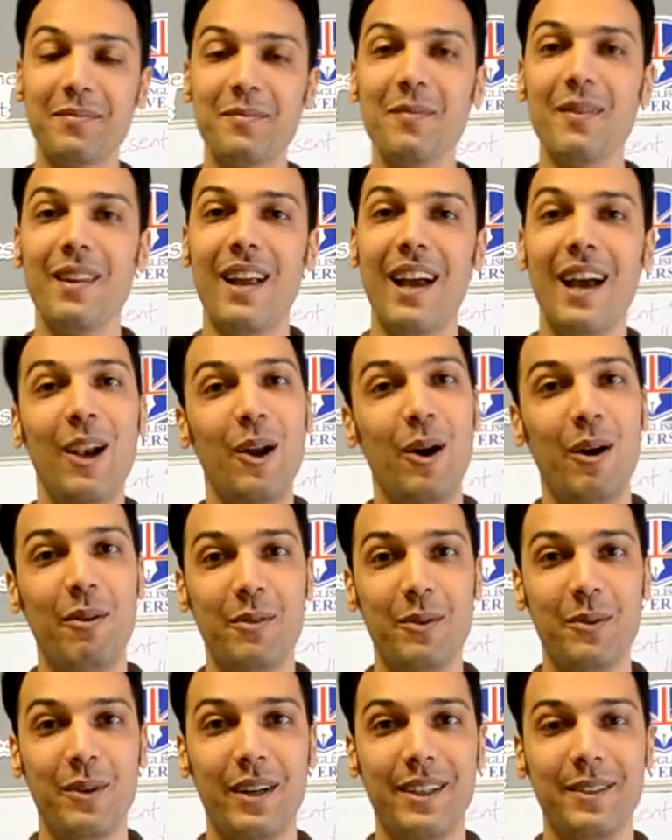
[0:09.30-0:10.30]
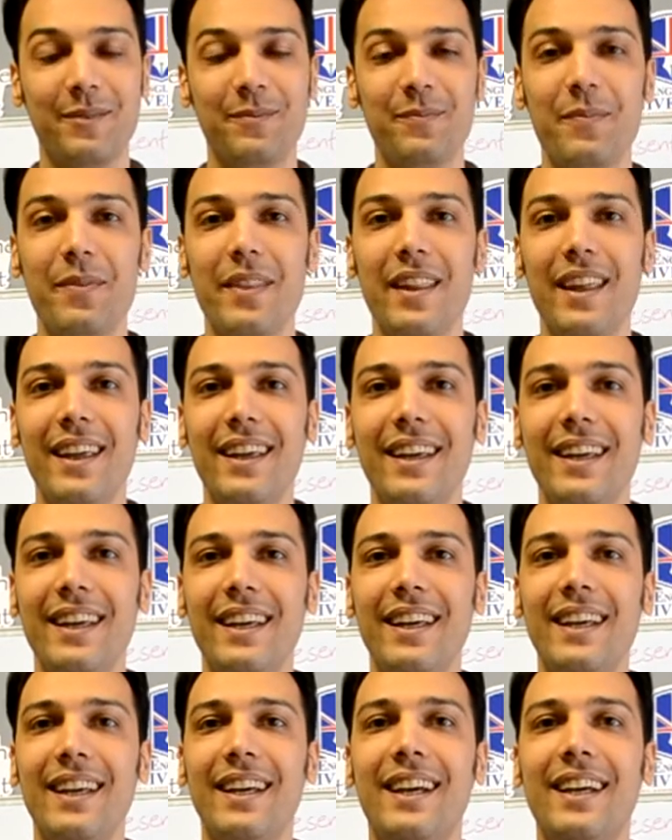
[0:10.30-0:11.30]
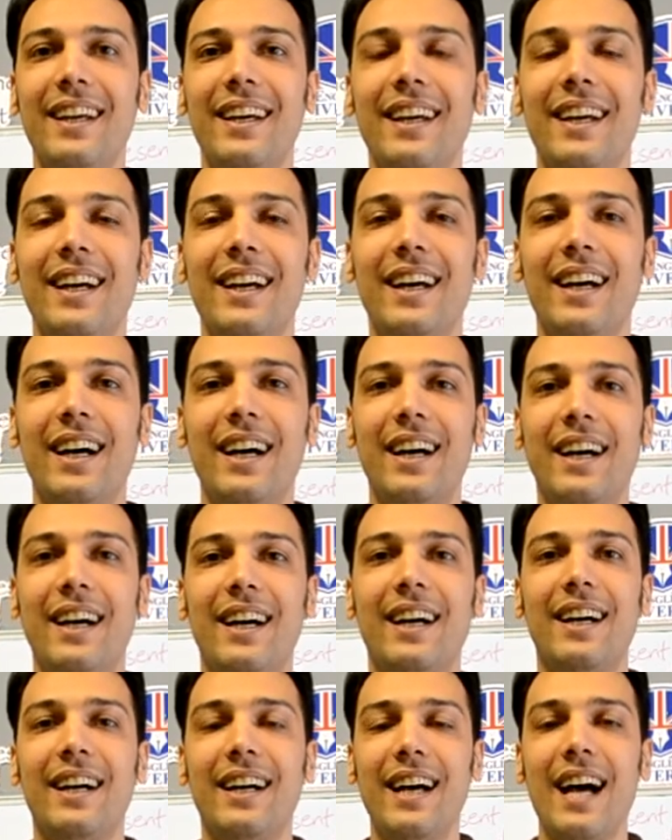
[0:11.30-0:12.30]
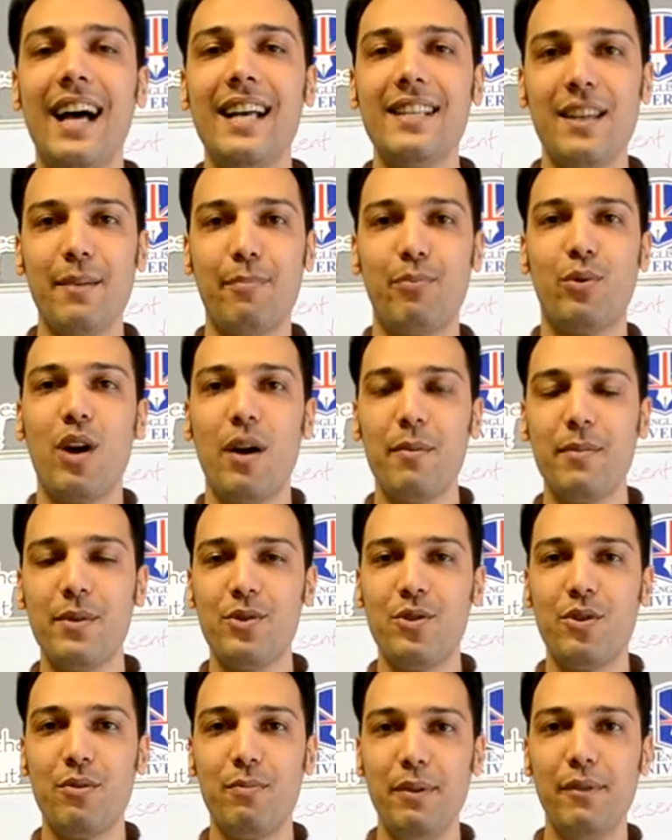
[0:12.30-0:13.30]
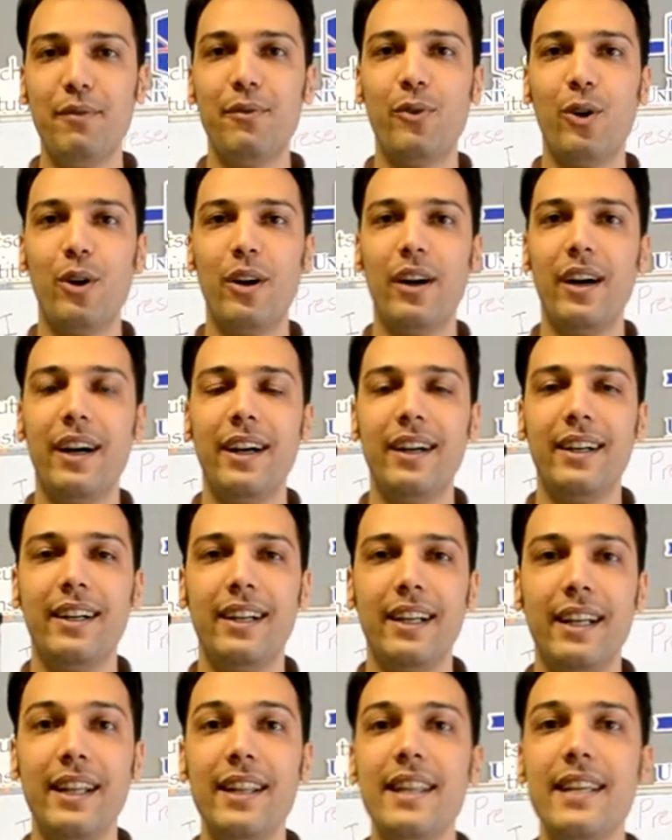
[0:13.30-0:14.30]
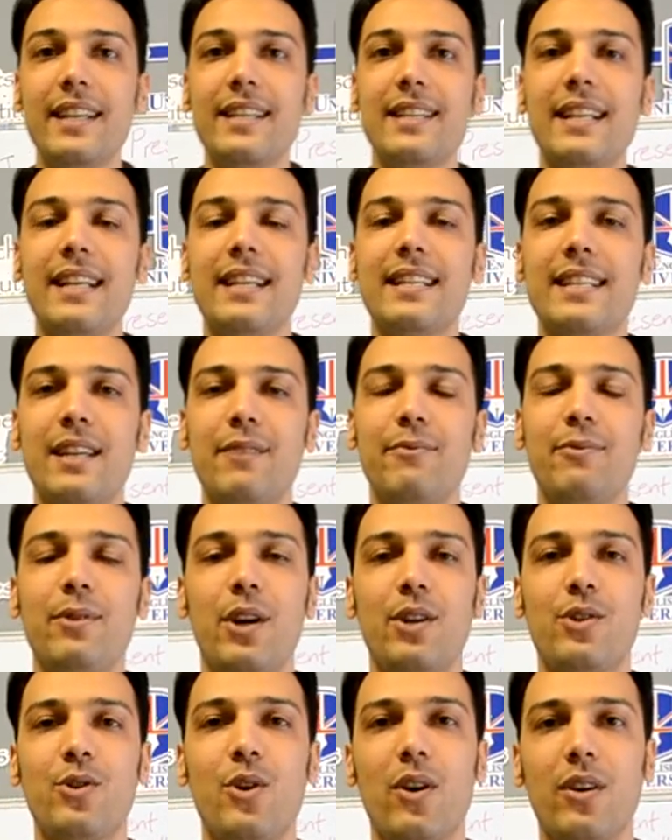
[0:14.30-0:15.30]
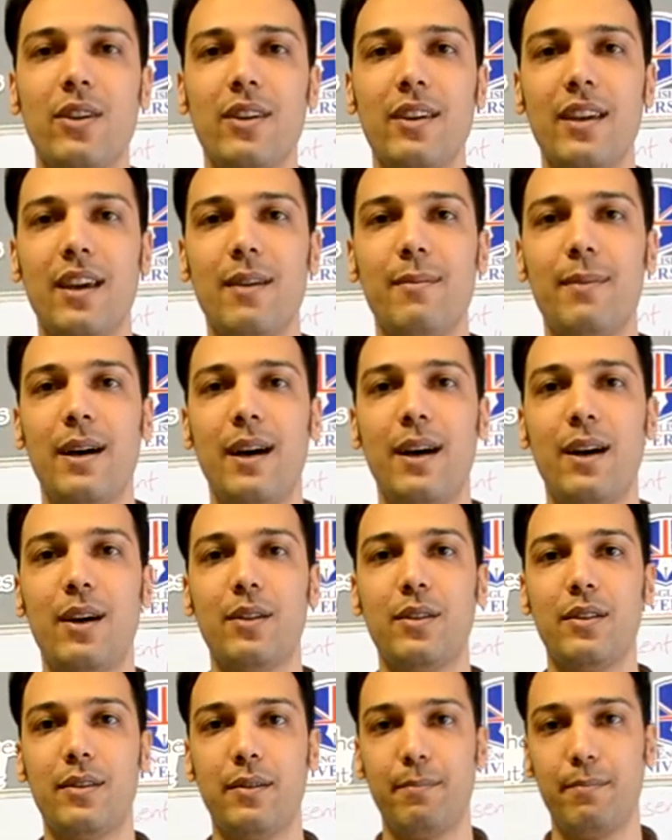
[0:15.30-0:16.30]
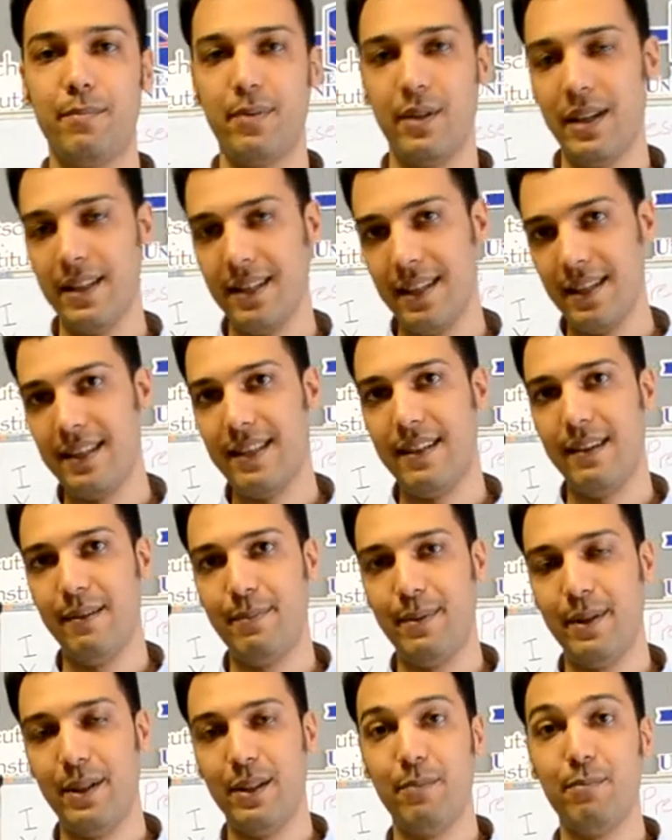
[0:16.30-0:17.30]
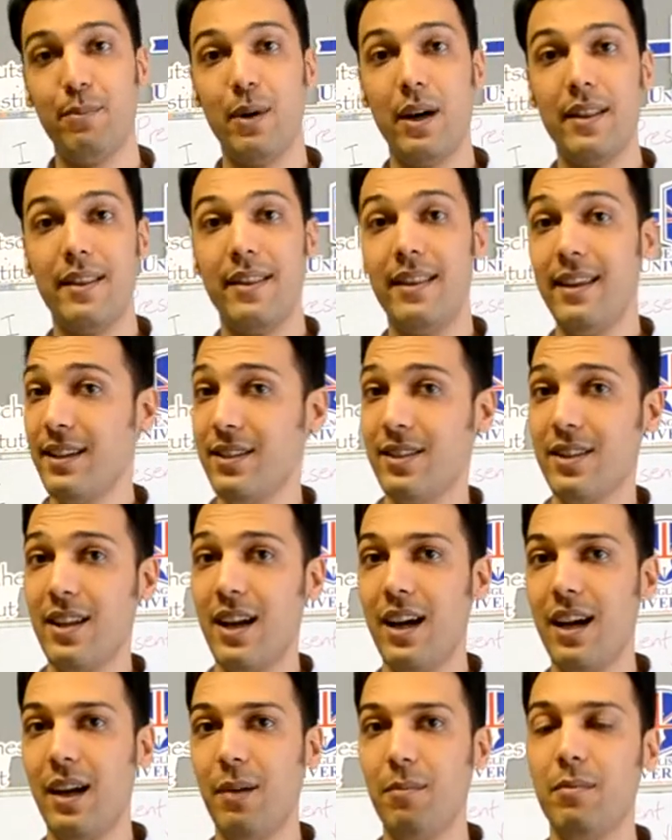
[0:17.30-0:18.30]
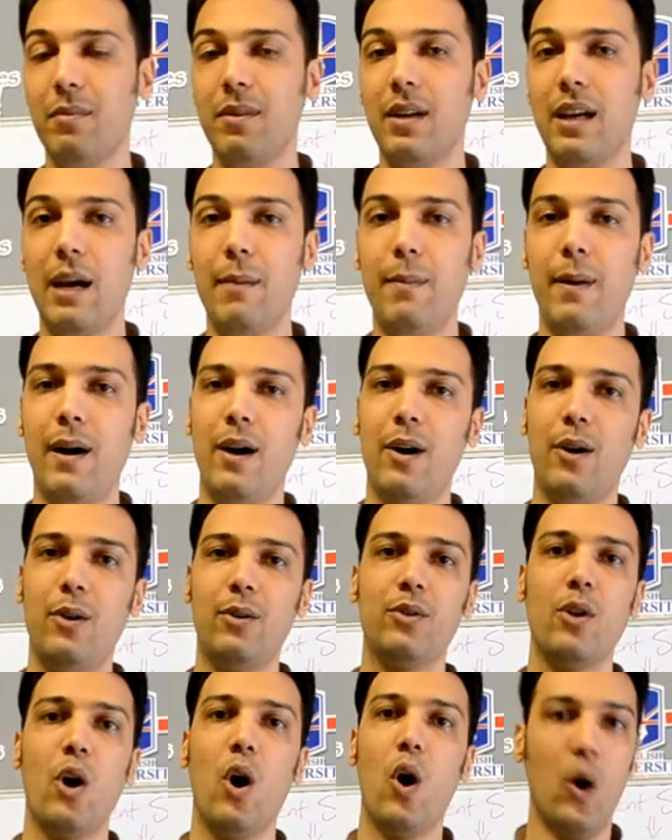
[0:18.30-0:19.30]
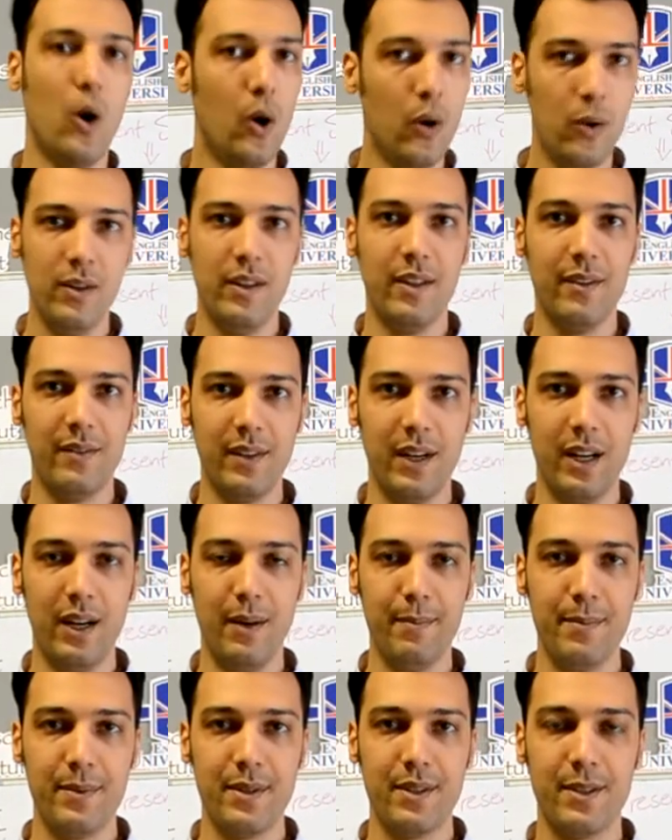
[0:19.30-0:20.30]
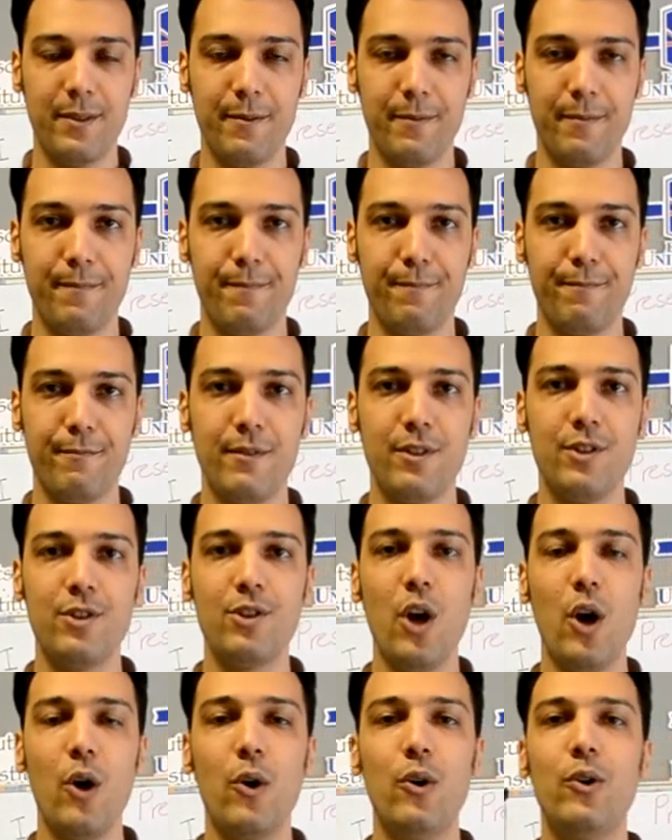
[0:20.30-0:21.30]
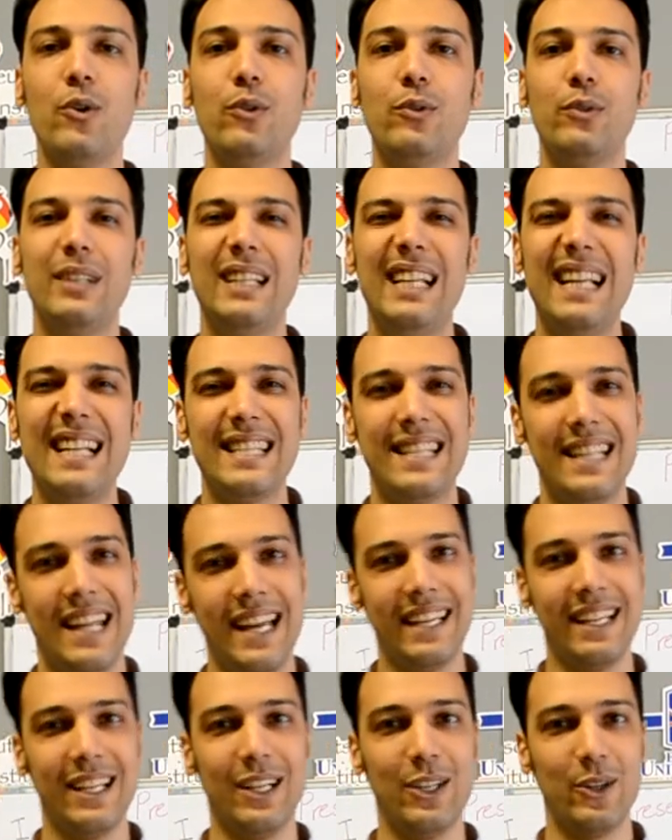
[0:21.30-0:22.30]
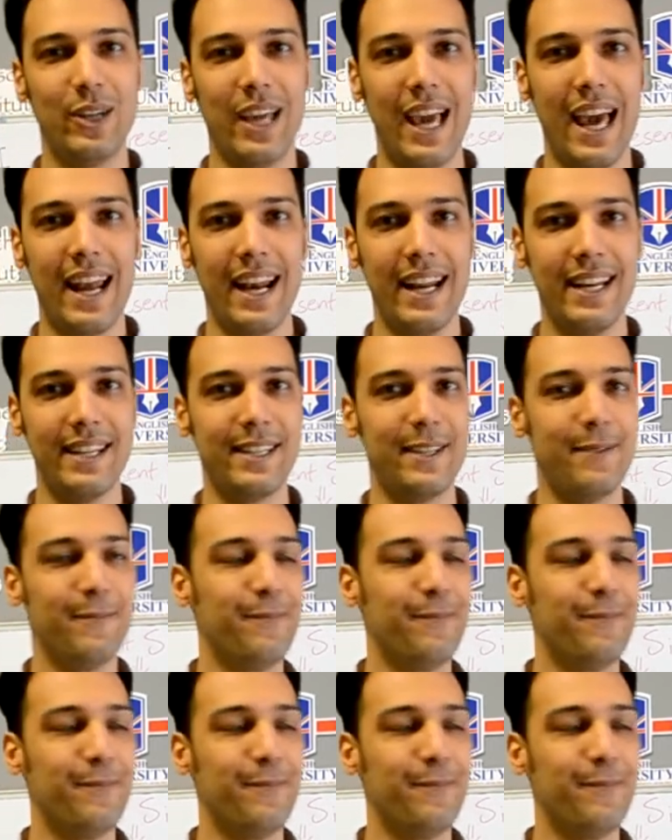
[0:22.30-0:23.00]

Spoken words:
Hello everyone. As I promised you before, in this lesson we are talking about present simple, but this time about all the verbs. So let's take a look at it.